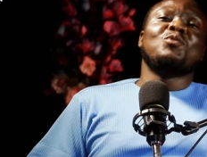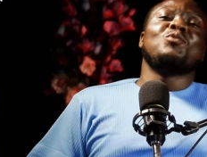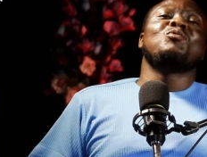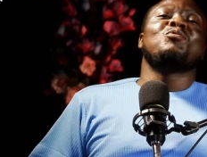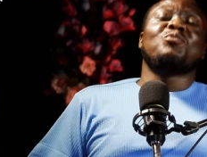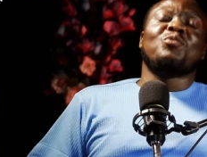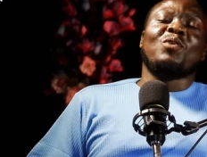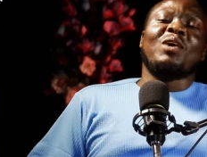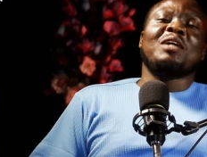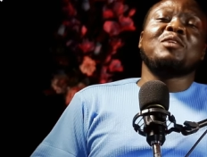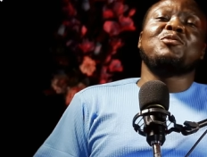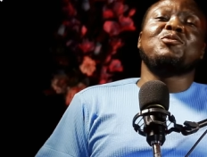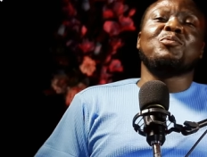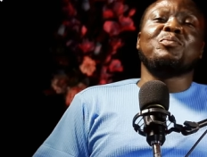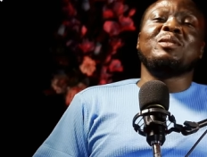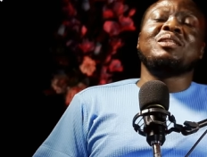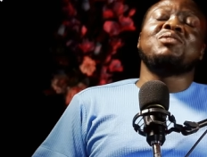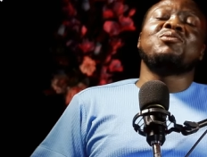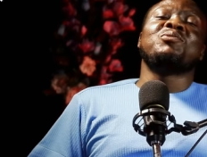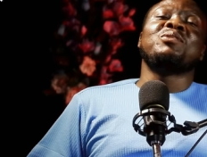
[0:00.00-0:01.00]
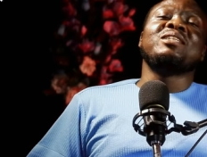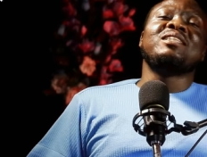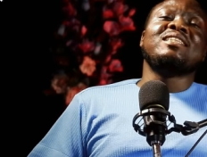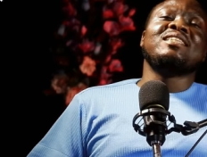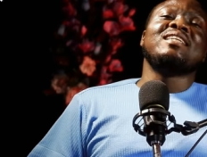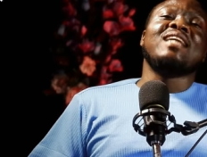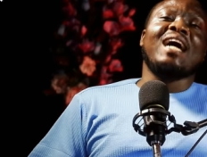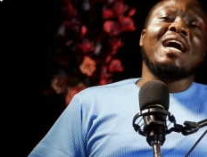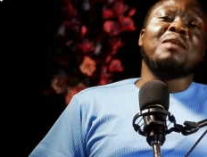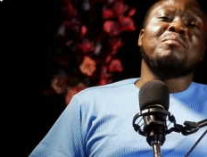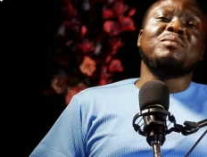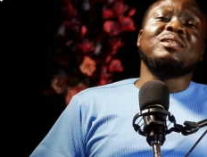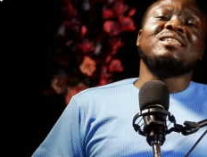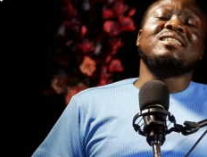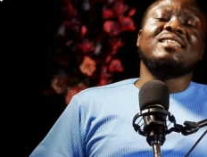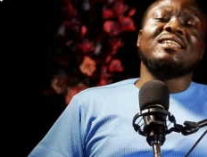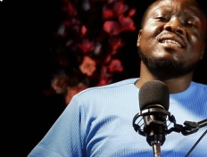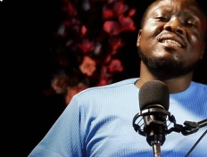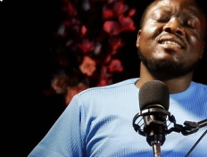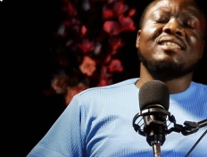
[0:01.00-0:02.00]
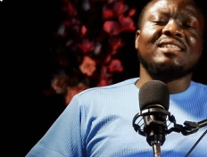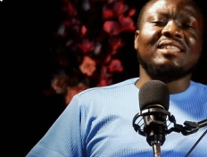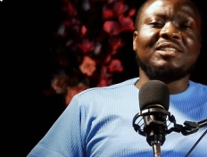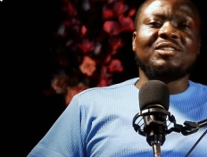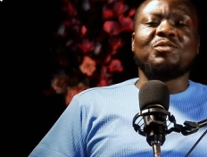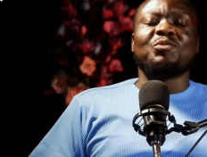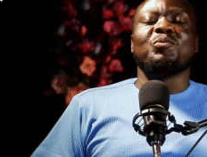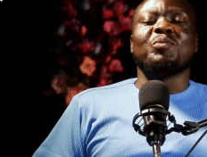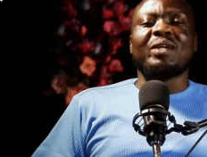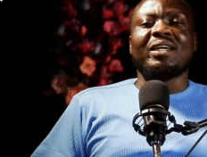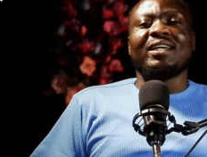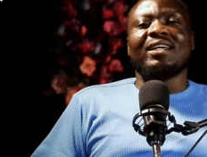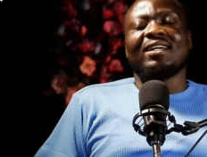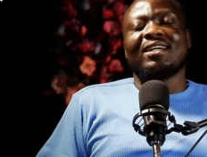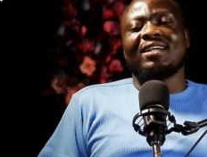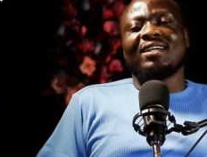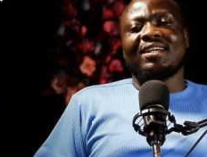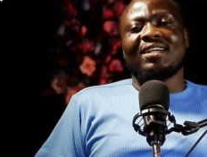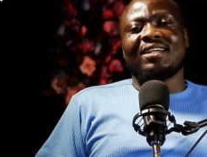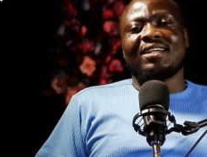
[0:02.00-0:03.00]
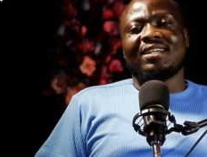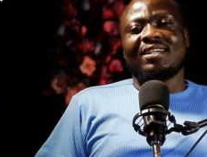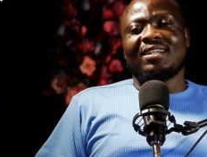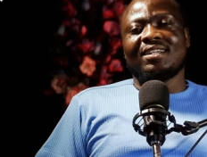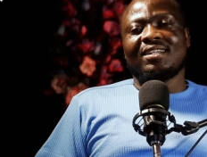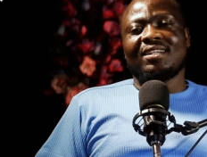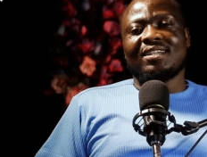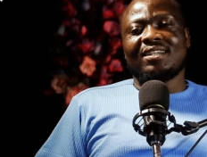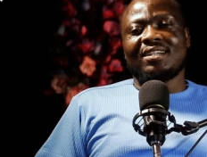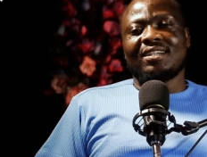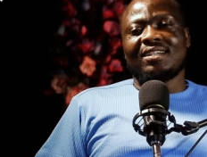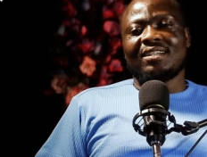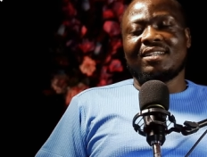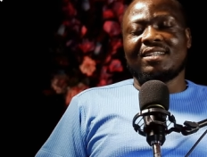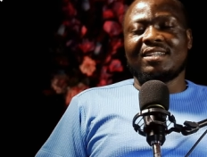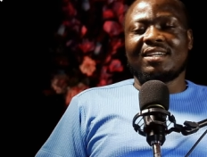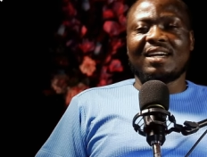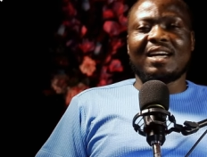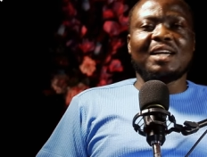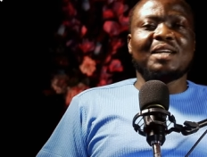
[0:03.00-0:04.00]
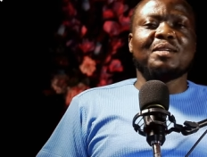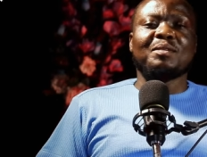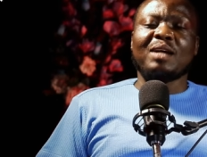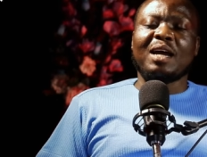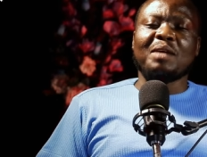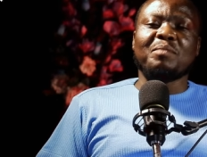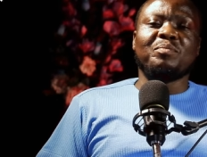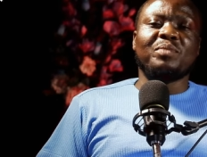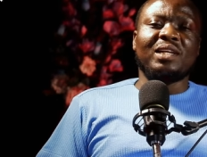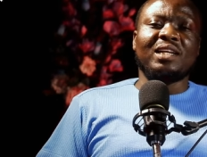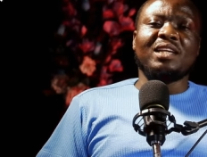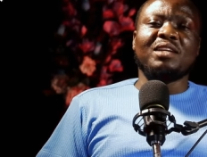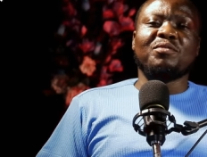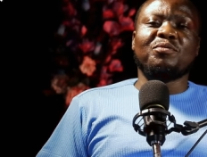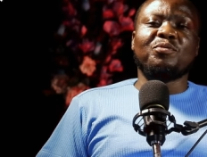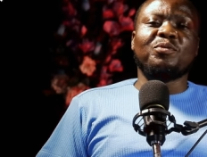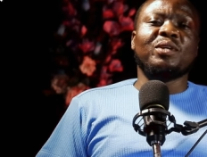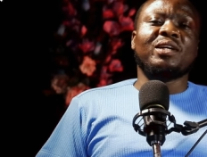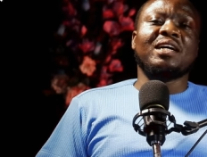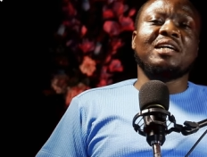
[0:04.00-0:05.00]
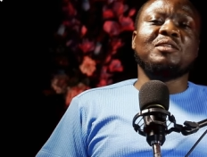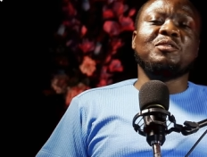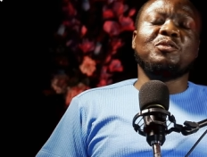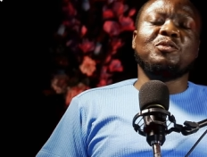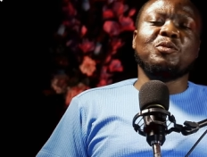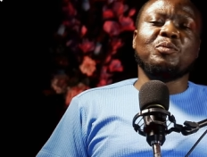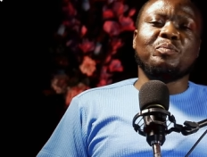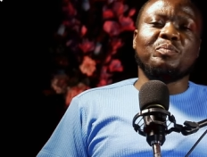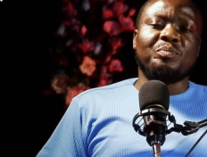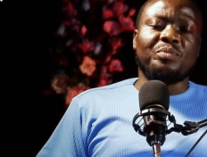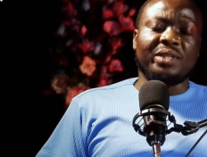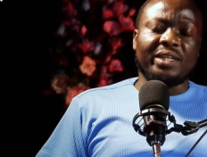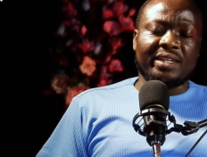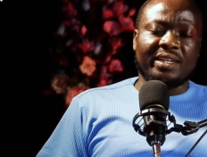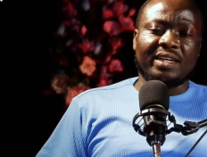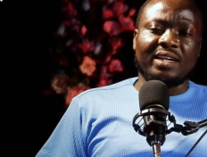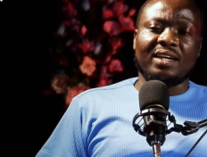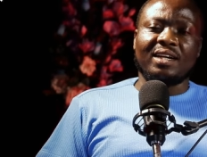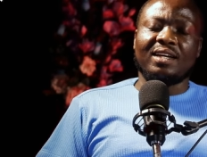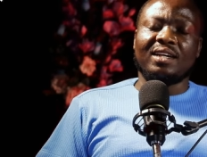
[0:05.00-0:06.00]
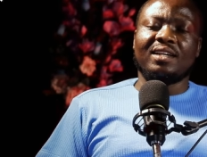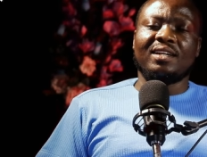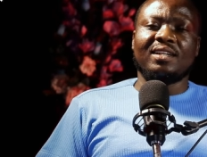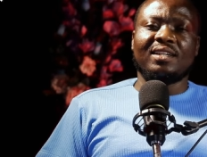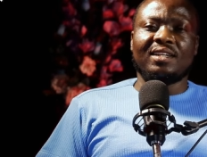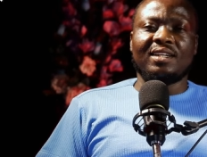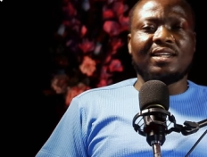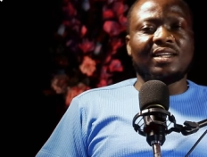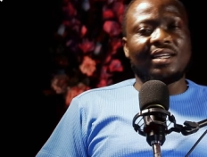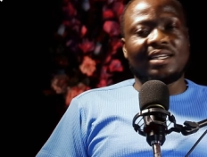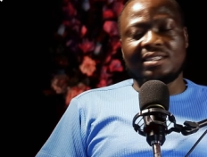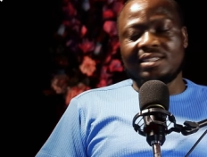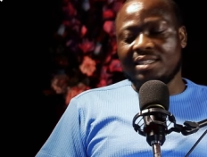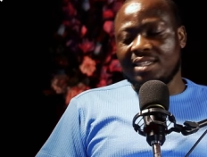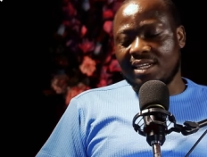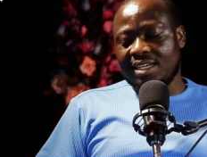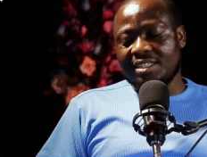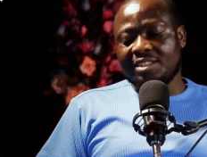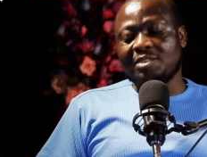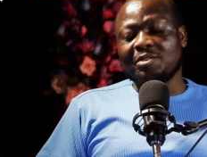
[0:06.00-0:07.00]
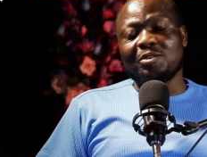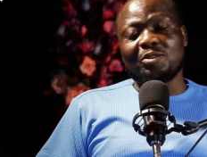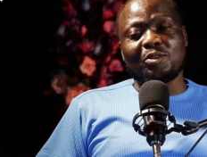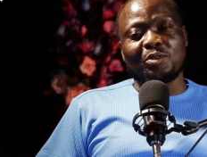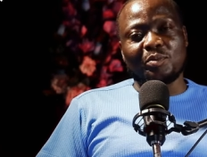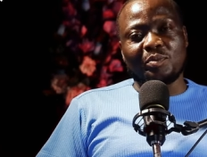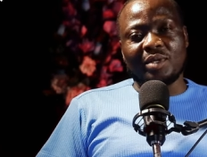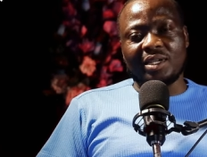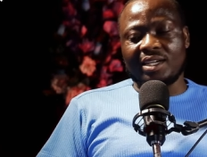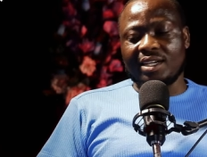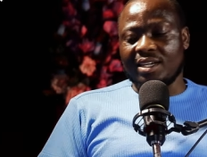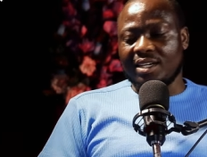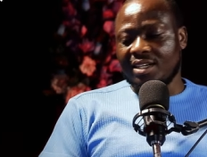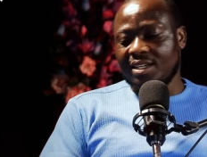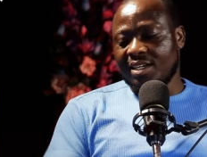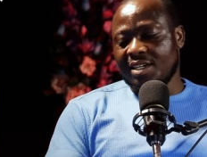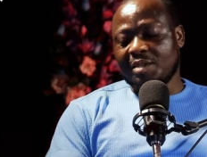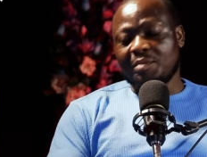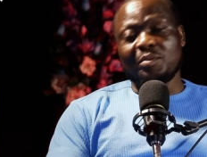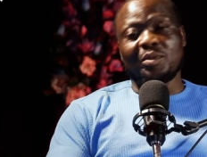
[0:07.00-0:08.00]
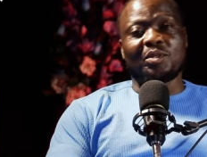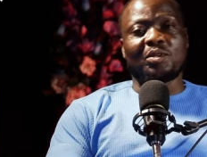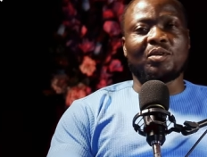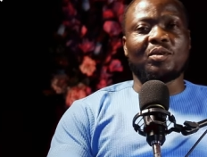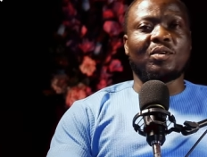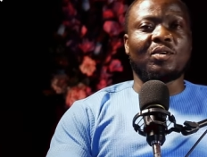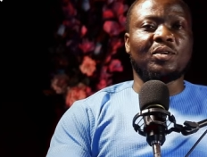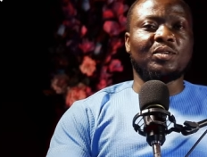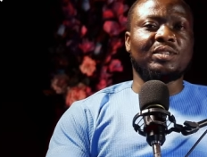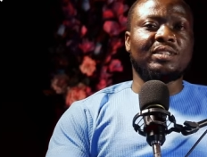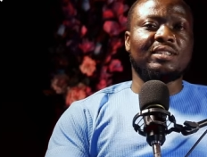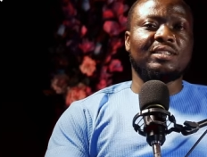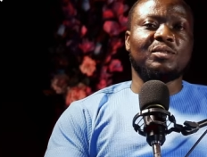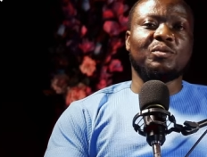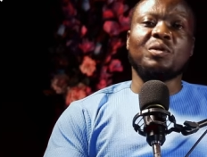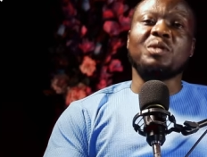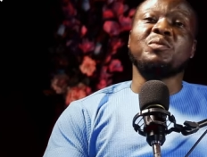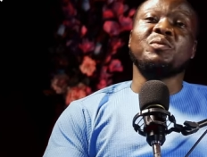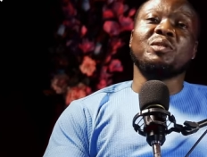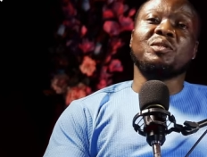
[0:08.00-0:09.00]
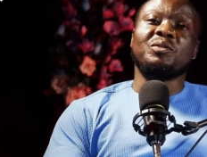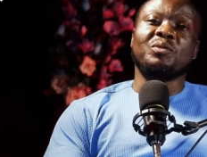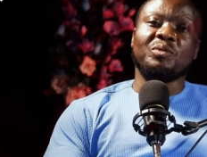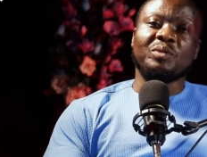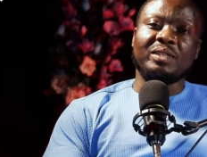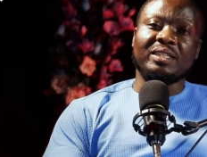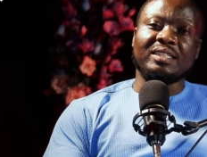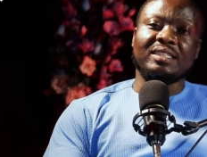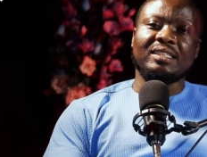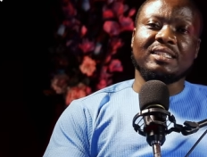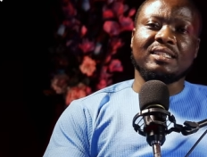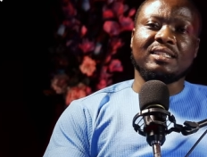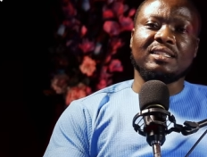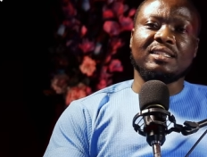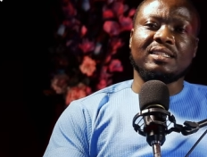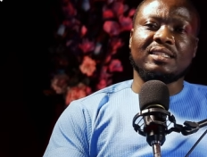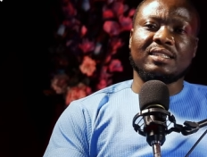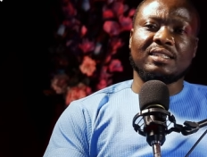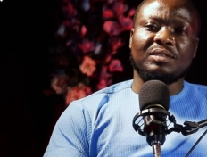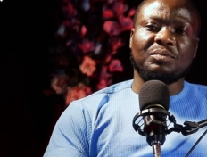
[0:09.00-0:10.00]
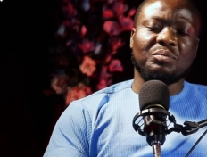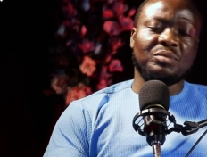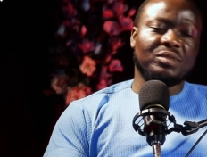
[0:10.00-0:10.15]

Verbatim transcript: good for us to be treating our musicians this way? Mm-hmm. I, I well. believe we can do better. Let's let's do better because when we do these things,